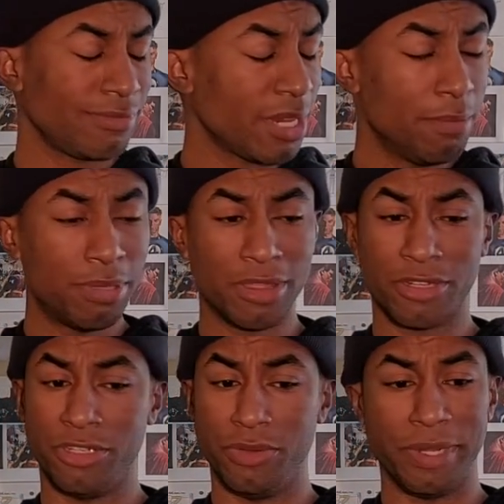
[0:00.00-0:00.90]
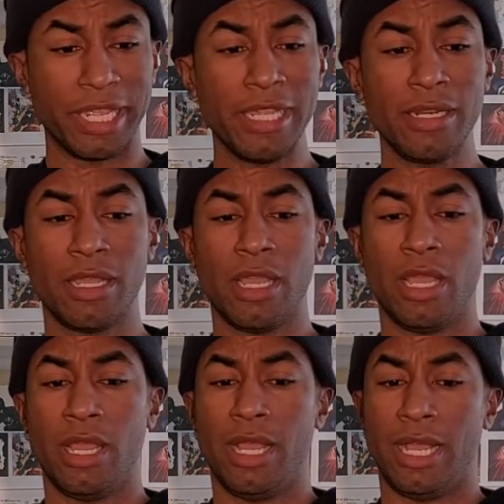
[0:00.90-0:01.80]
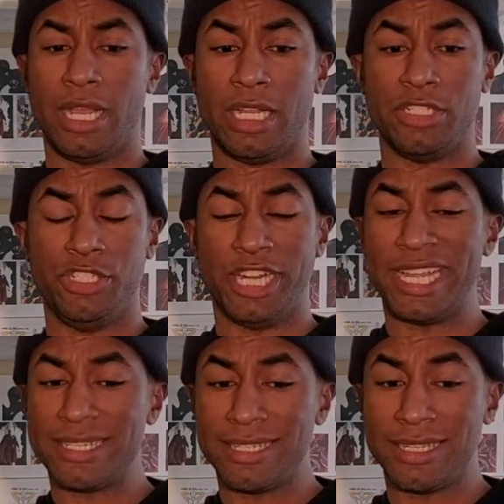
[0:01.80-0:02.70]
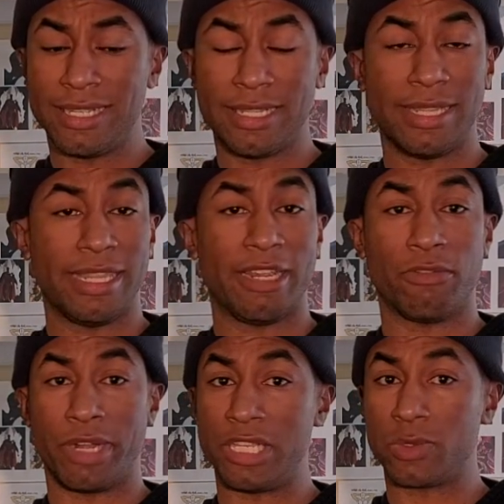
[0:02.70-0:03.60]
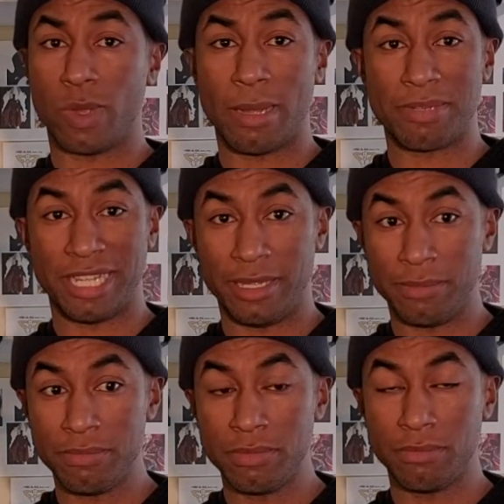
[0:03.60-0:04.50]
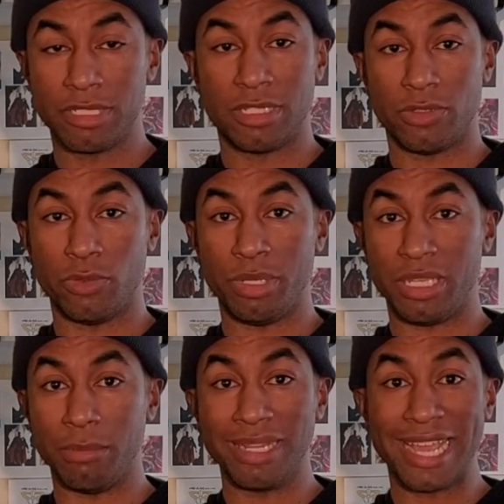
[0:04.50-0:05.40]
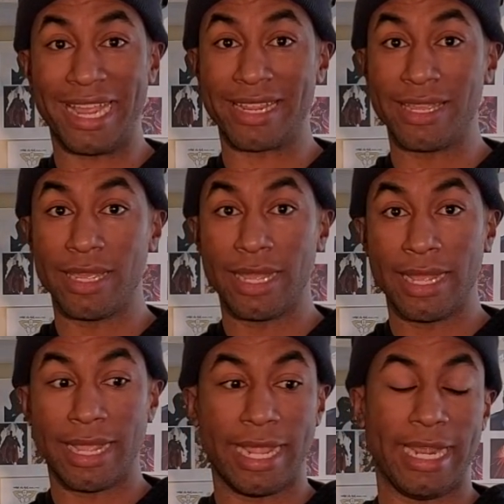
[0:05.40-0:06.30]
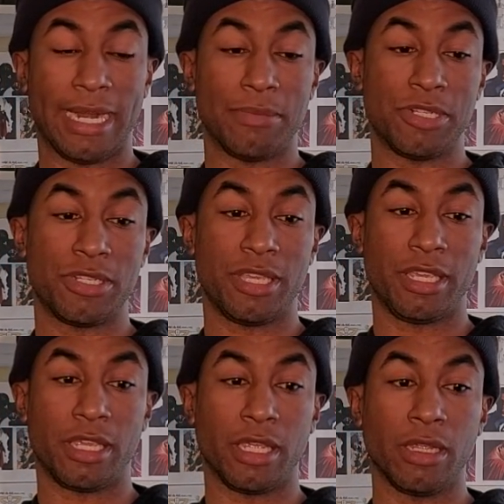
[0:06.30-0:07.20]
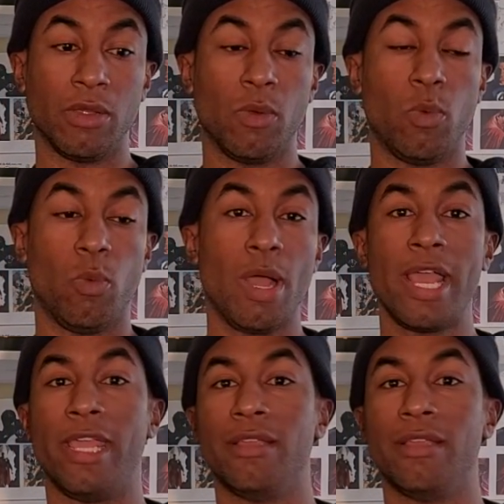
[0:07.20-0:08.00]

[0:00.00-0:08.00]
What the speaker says: But they're doing it. Jet, they race swapped him to be black. And I'm just thinking, why?